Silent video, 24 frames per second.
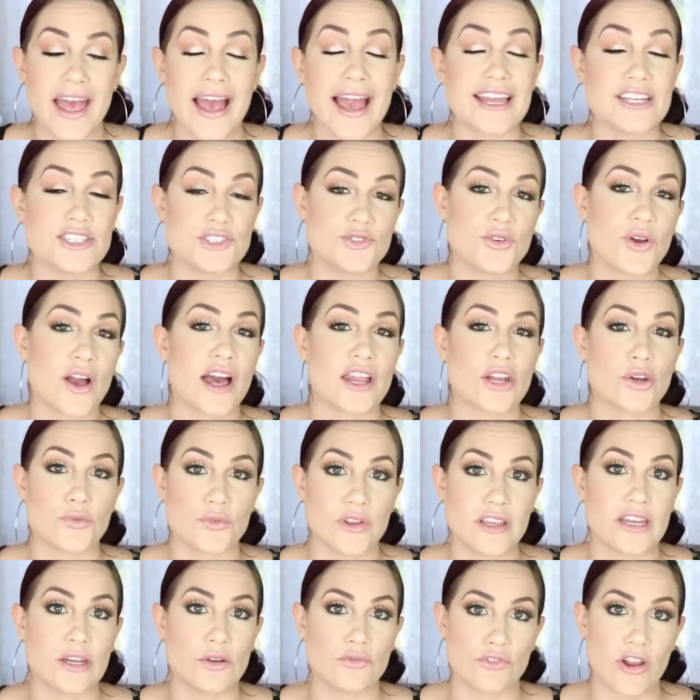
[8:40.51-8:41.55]
I do know how to
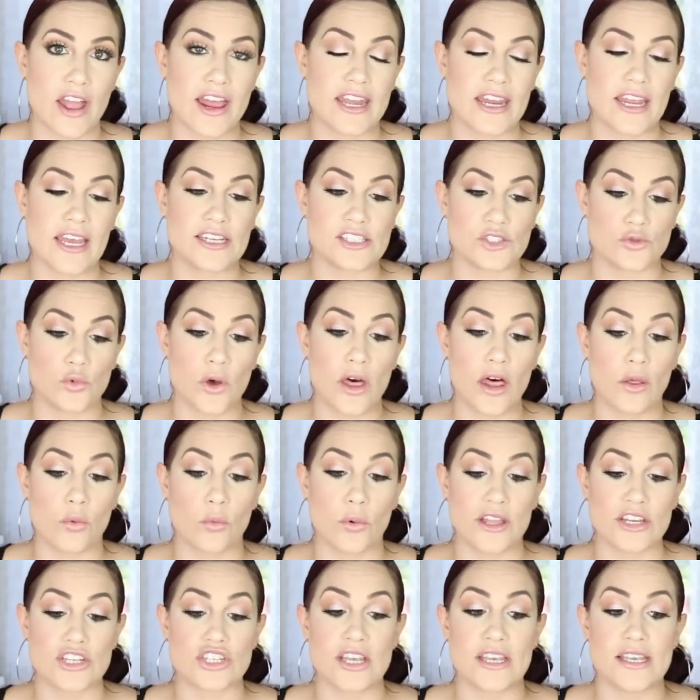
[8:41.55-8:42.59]
read and write it as well,
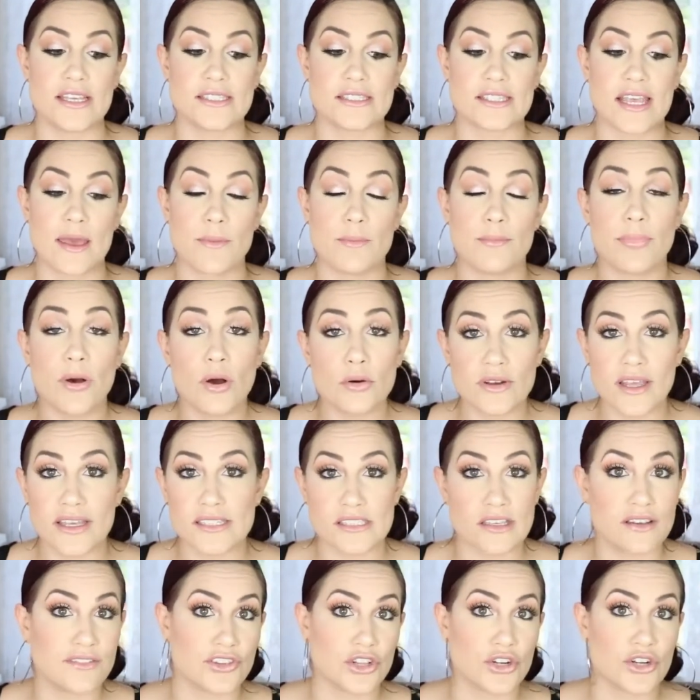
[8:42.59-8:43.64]
which is a
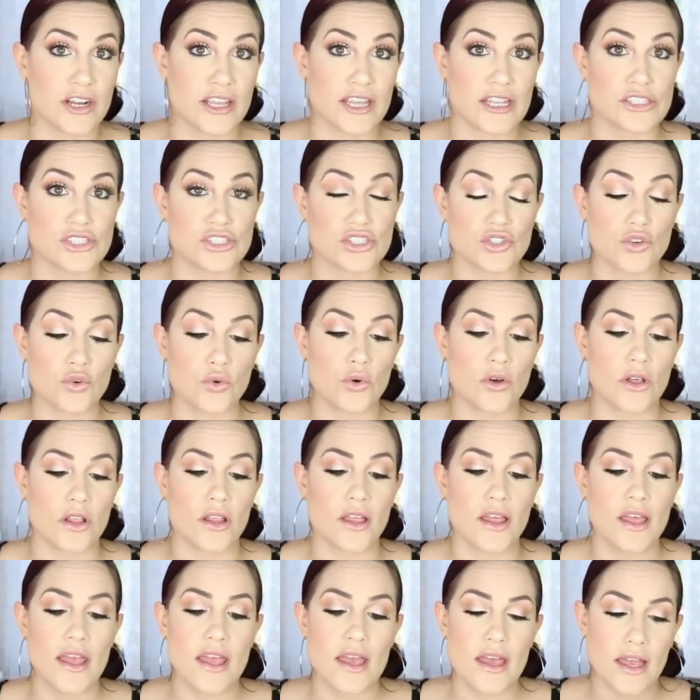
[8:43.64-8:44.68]
bonus of learning in
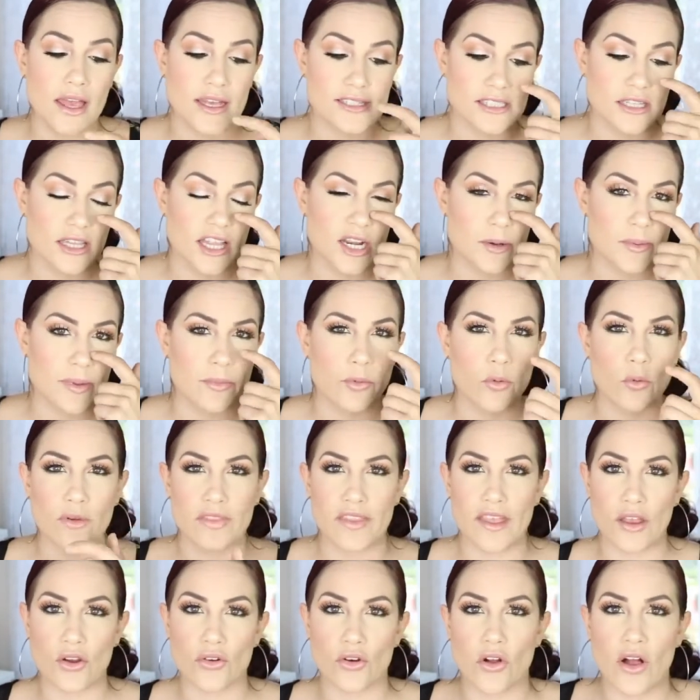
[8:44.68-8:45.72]
school, because a lot of people
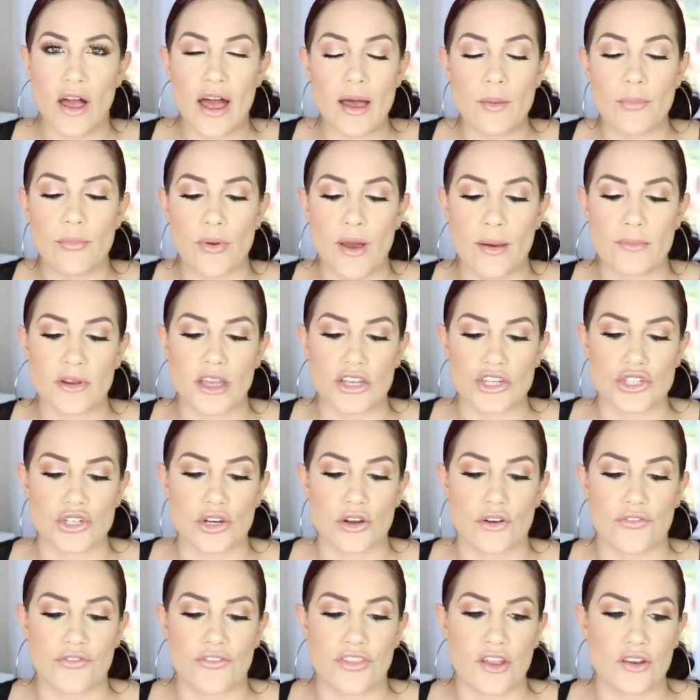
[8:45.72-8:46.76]
when they grow up, I'm not
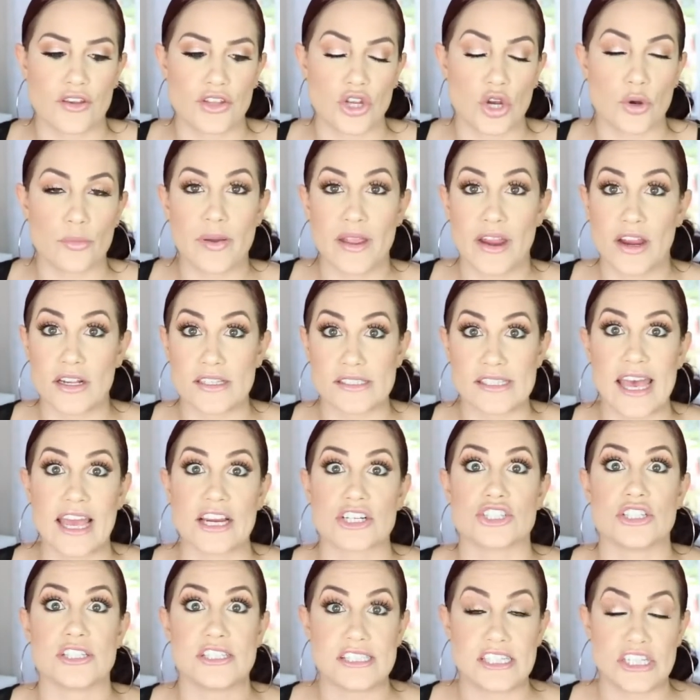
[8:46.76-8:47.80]
sure if your parents
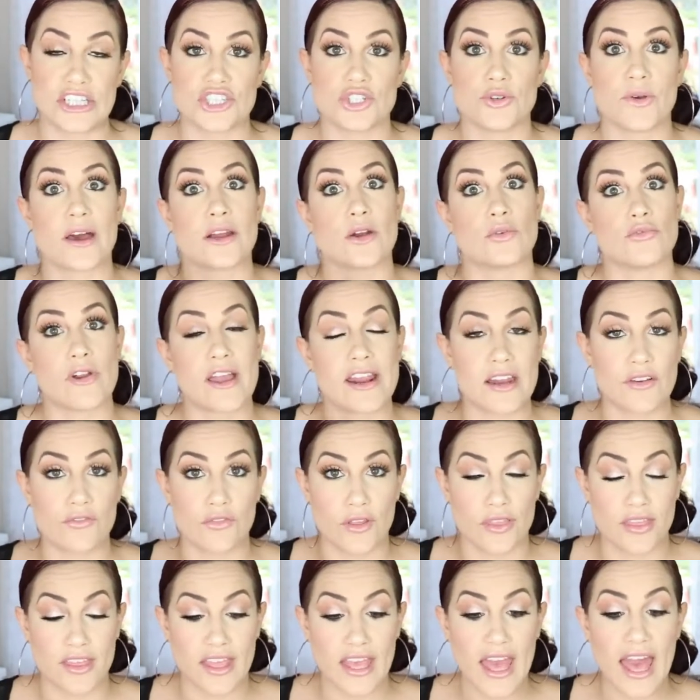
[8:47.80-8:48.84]
actually teach you how to write
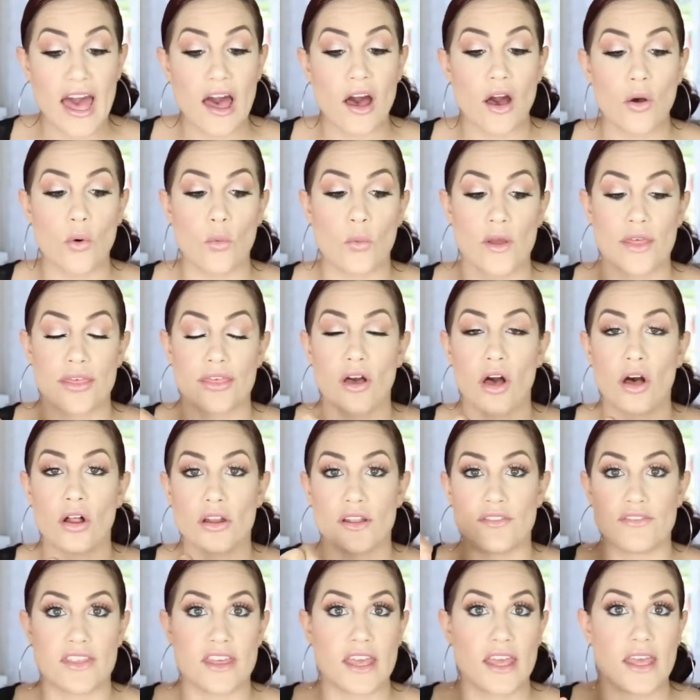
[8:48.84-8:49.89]
everything out with
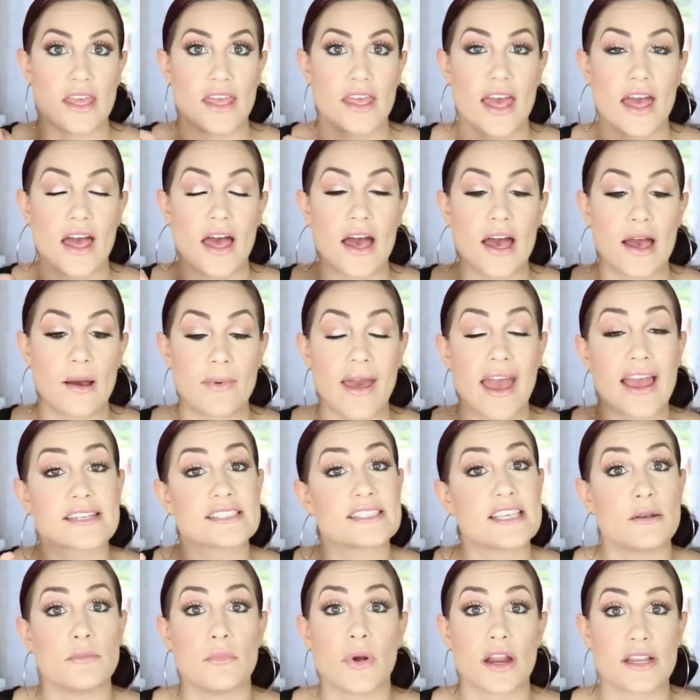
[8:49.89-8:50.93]
all of the
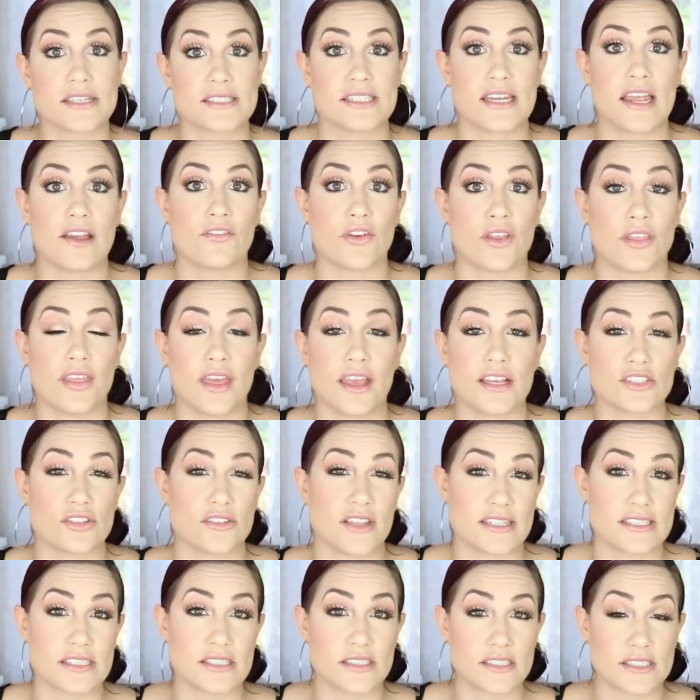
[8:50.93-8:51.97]
accent marks and everything, so
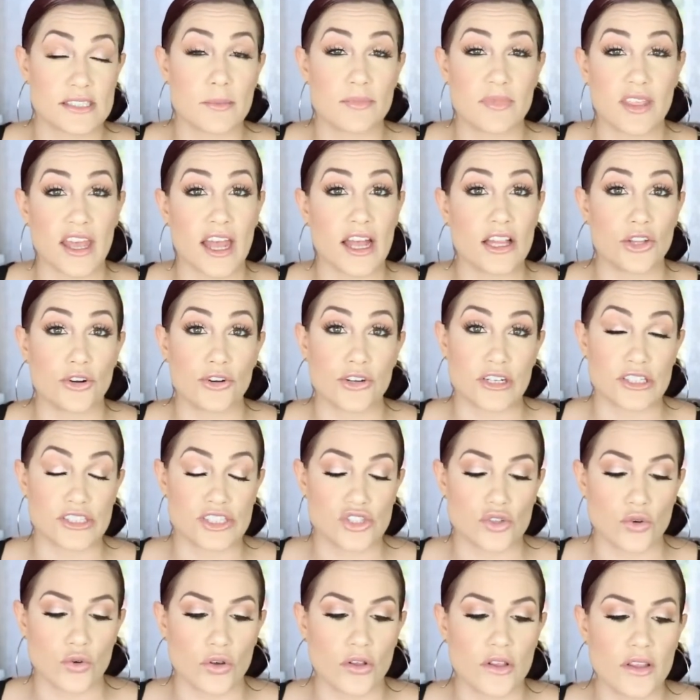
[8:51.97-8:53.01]
that's something I learned in
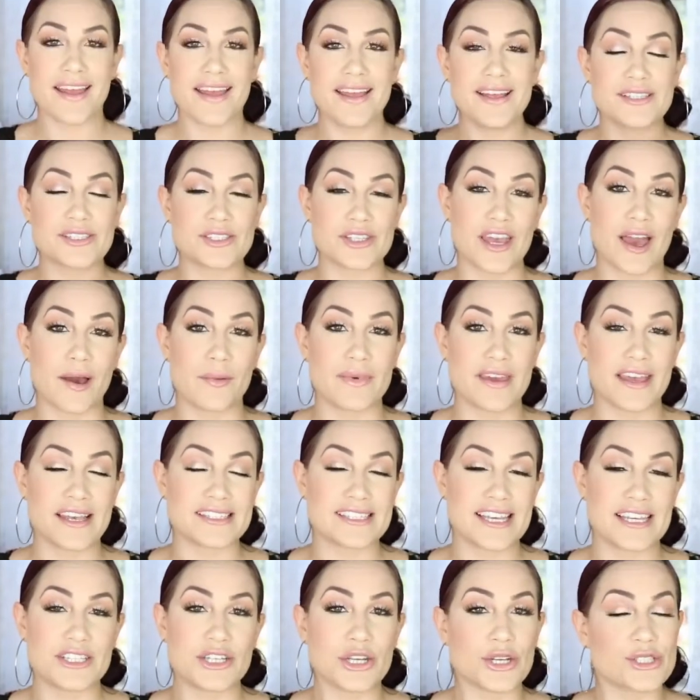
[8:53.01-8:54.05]
school. So yeah,
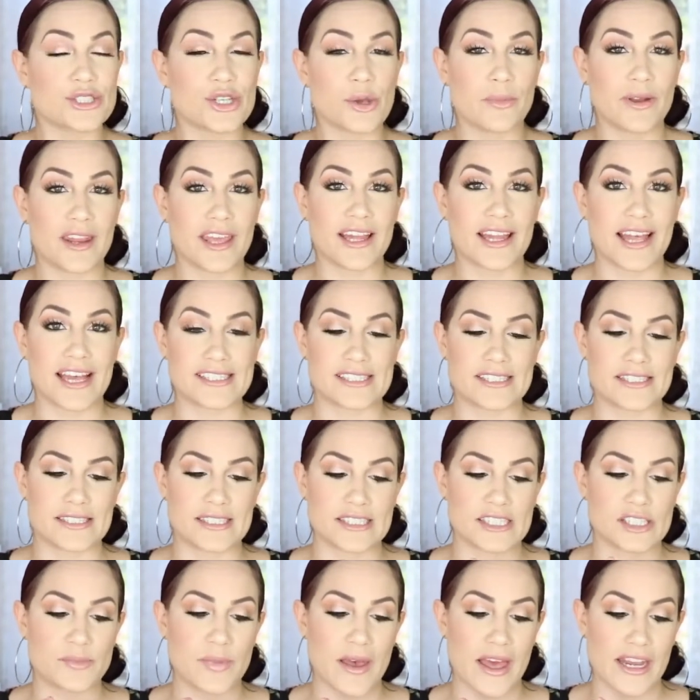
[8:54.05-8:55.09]
because I took so many classes
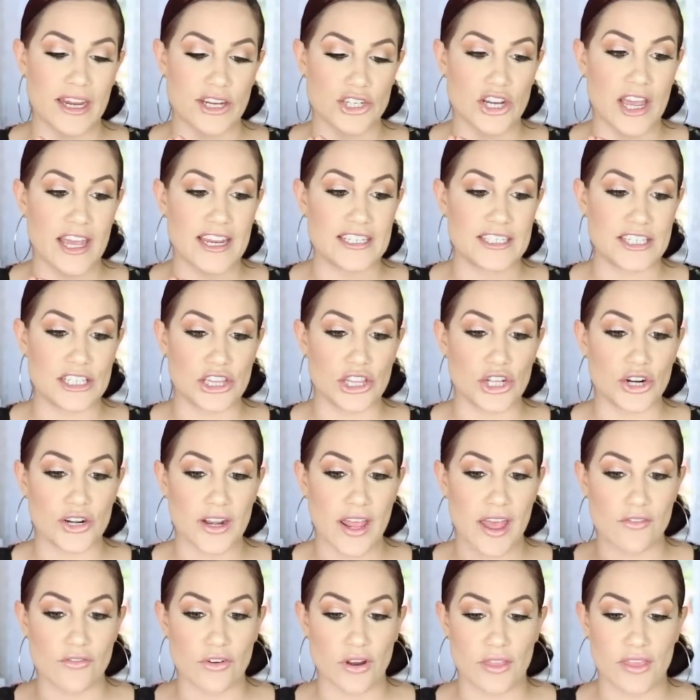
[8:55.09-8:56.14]
in Spanish, I did learn
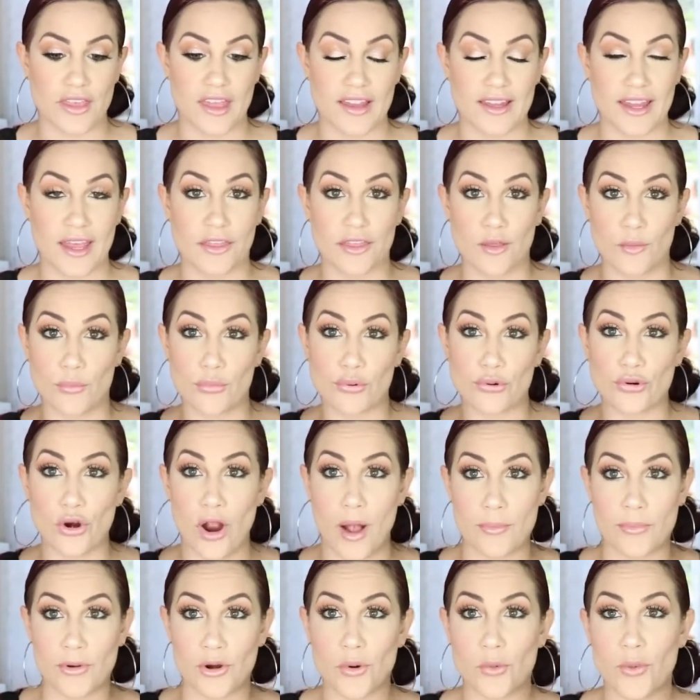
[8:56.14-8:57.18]
everything like the
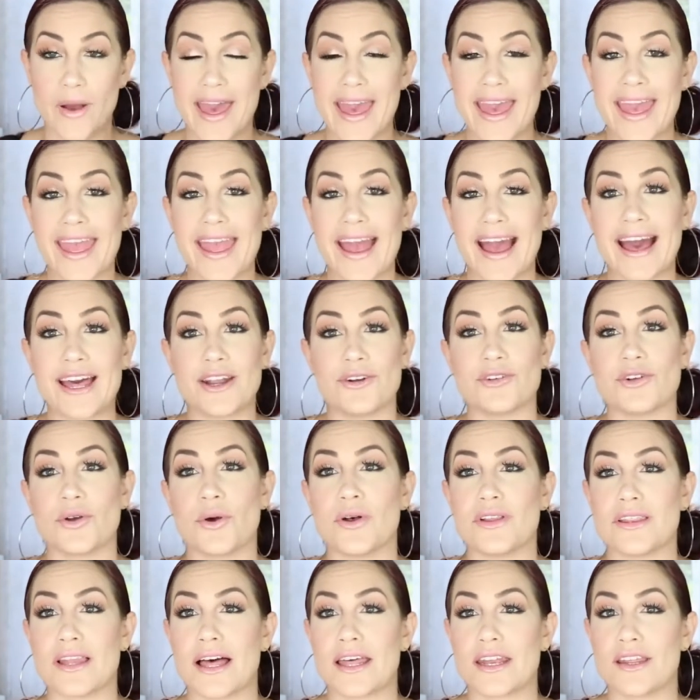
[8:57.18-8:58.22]
proper way. I don't
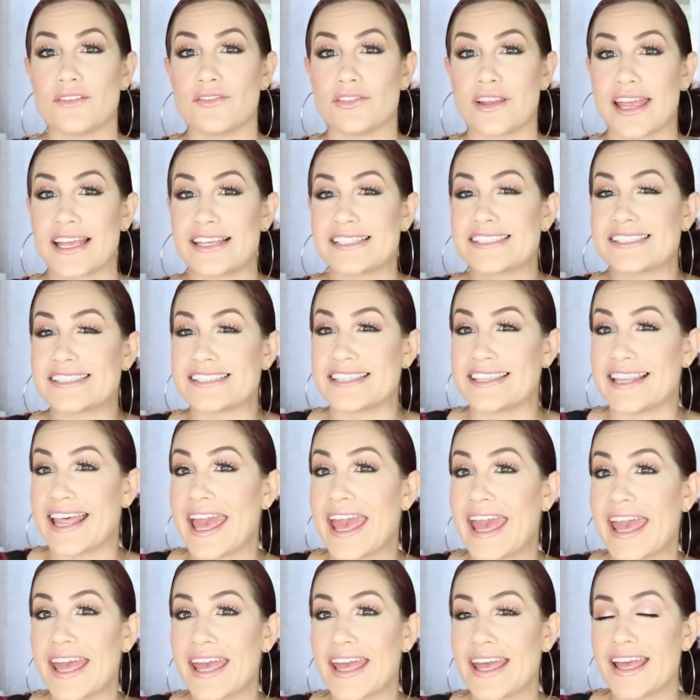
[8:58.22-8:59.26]
know a lot of like
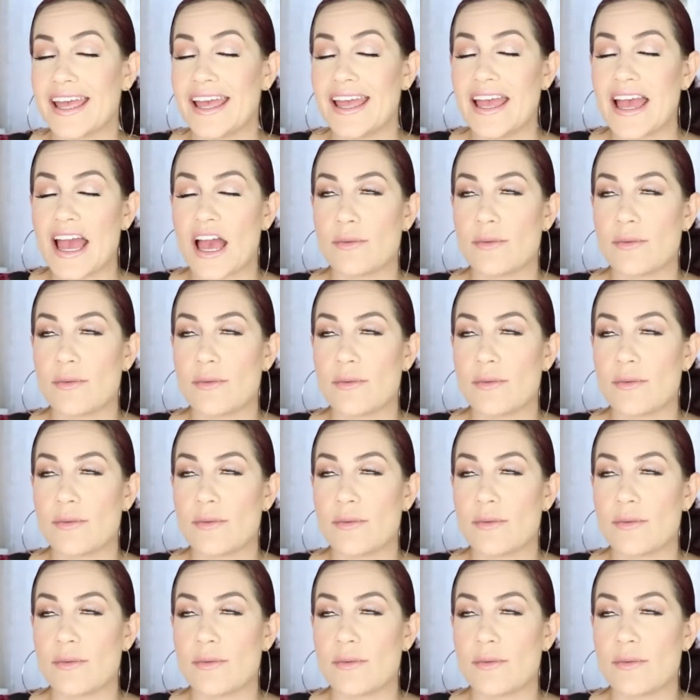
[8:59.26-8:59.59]
slang.